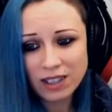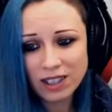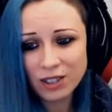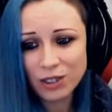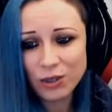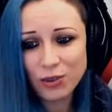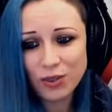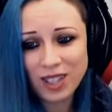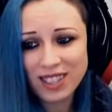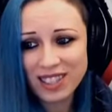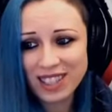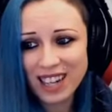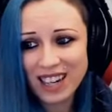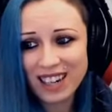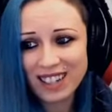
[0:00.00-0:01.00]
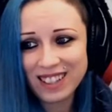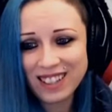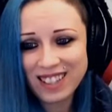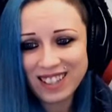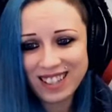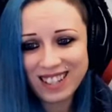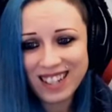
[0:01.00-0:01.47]
It's three star.
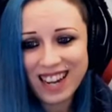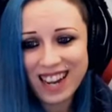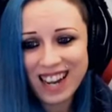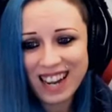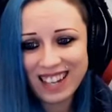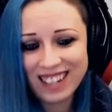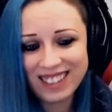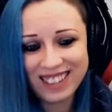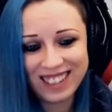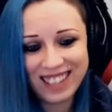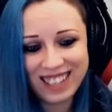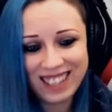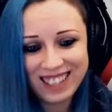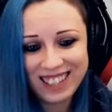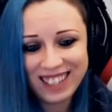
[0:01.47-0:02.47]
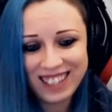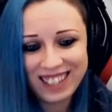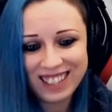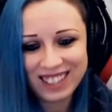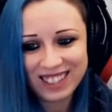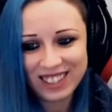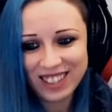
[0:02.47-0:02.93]
Sir Aaron
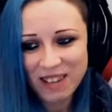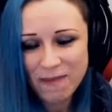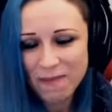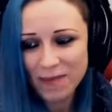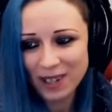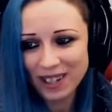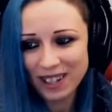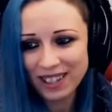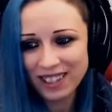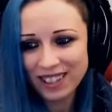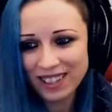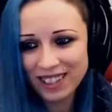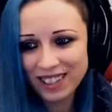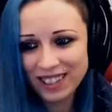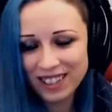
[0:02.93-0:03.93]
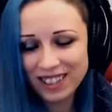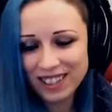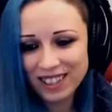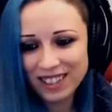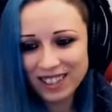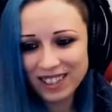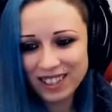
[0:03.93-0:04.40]
hitting the triple.
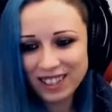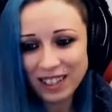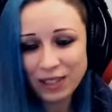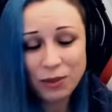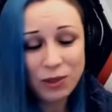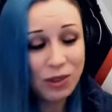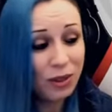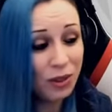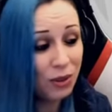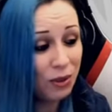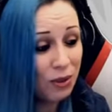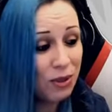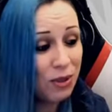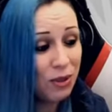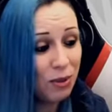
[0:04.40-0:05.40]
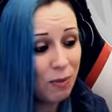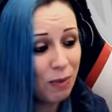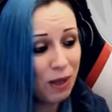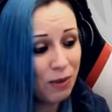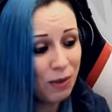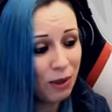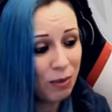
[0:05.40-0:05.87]
That was good
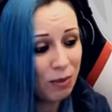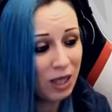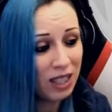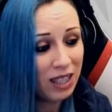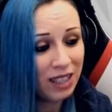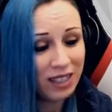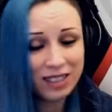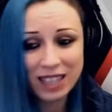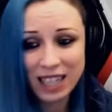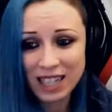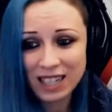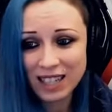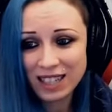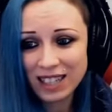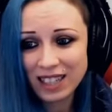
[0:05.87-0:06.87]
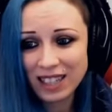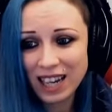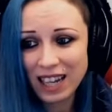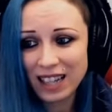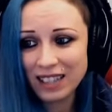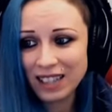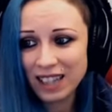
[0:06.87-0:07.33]
super wall breaker. Nicely
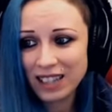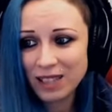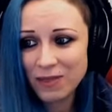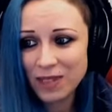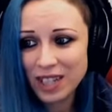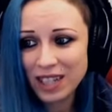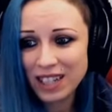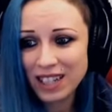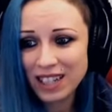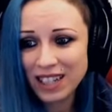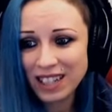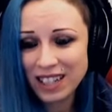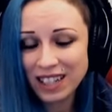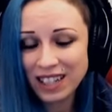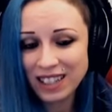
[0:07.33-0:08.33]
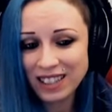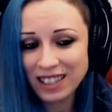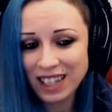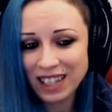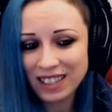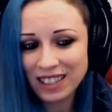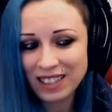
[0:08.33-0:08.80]
done. That's mean uh
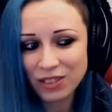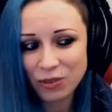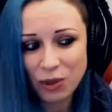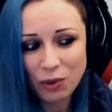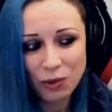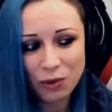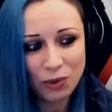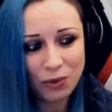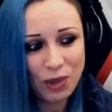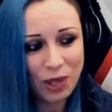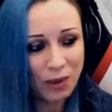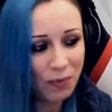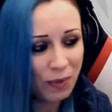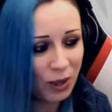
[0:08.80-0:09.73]
that three for three.